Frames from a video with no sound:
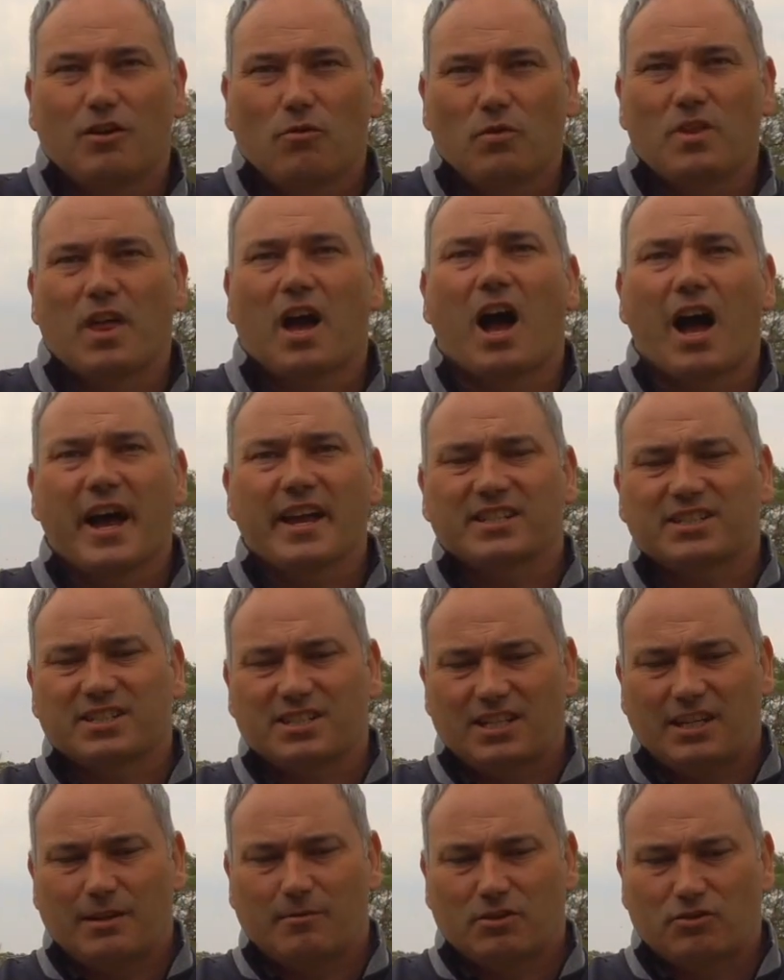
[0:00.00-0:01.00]
With the highest
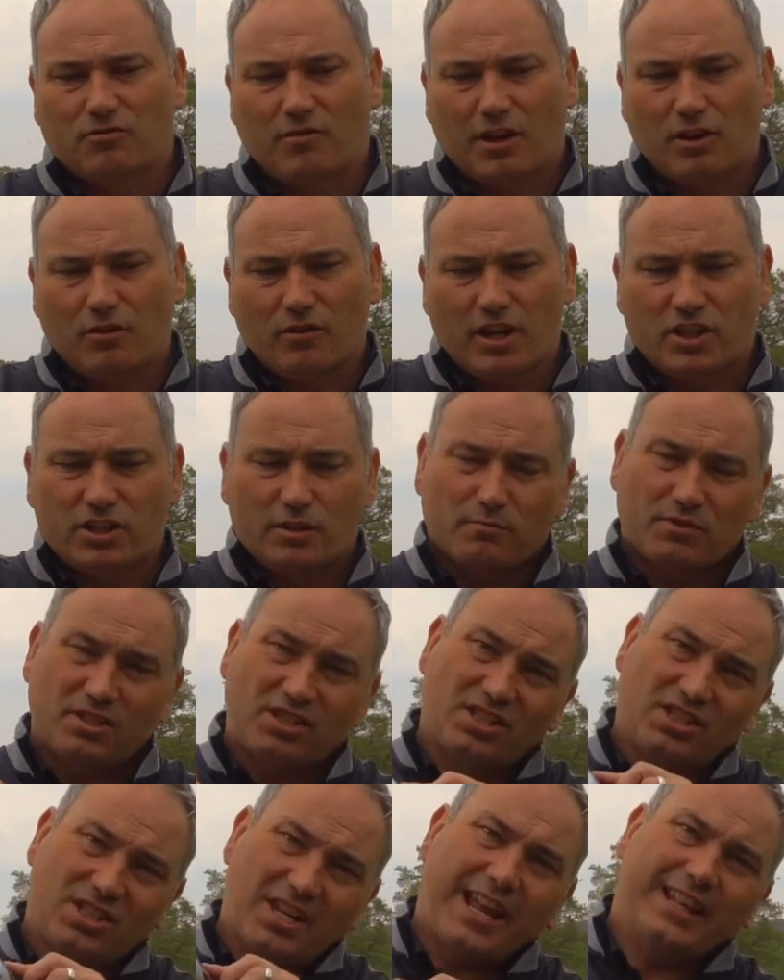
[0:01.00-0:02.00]
tee, the strike location was
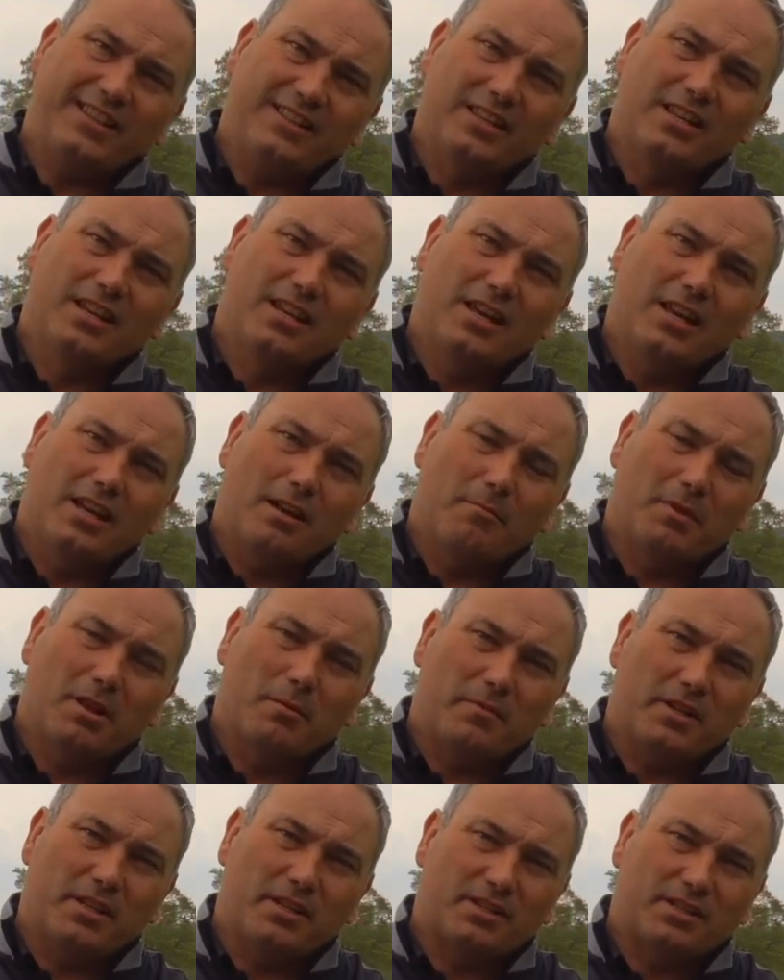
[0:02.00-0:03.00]

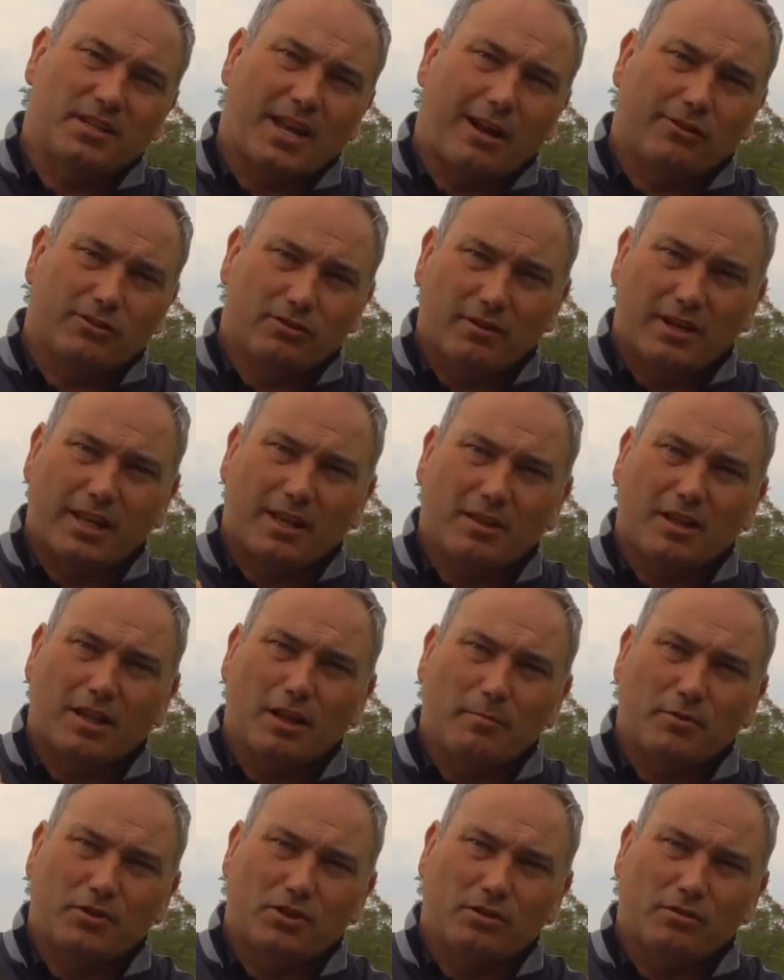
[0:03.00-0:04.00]
10mm down. So again, a little
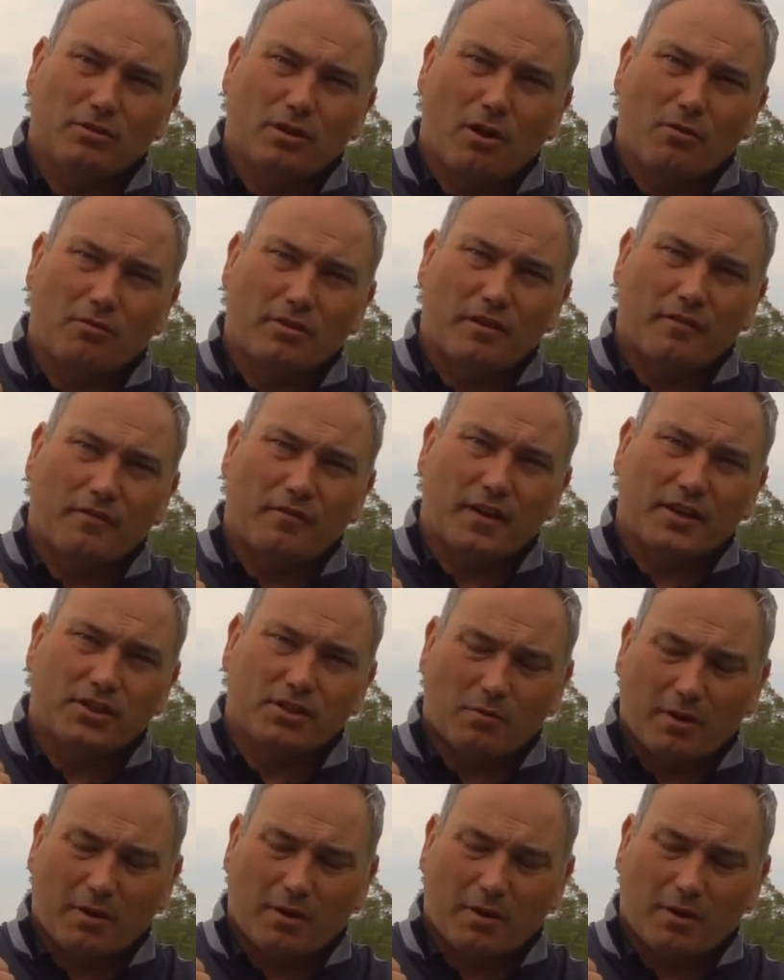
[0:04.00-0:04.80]
bit too low in the face.